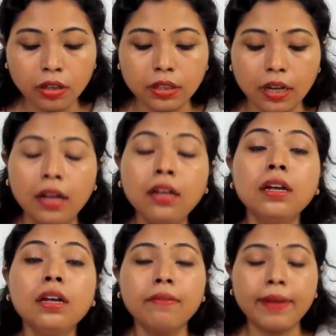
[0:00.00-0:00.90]
the
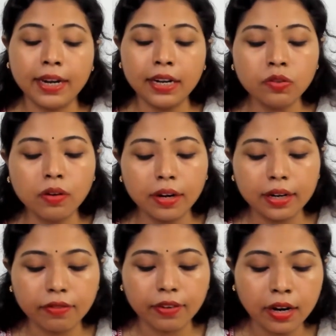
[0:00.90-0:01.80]
peninsular
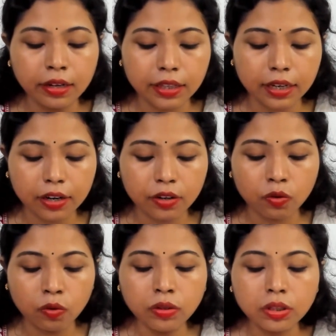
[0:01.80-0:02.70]
river, their
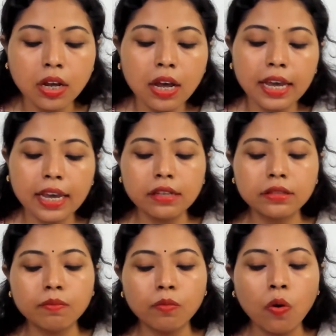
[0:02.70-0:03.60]
route
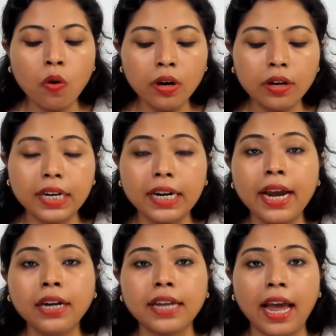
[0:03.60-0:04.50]
is more
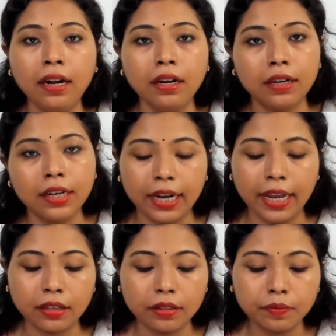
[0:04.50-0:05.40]
direct.
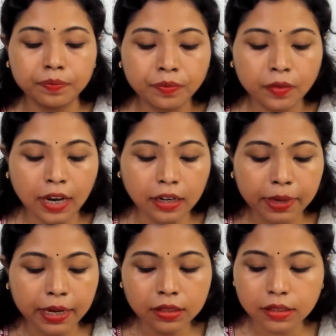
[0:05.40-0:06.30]
That
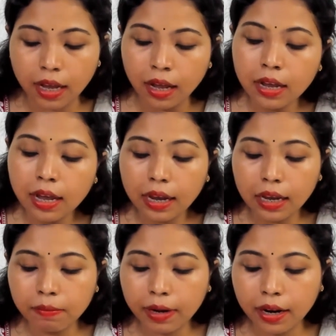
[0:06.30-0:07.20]
means the
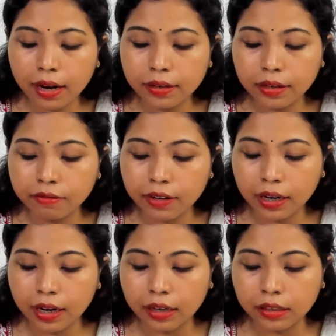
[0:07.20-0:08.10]
Himalayan
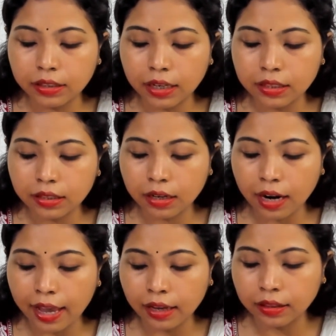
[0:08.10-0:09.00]
river are just
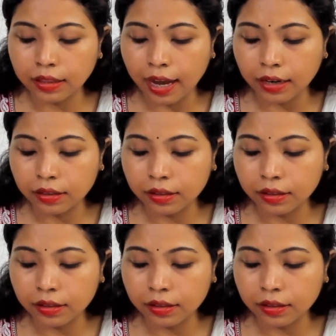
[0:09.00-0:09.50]
like that,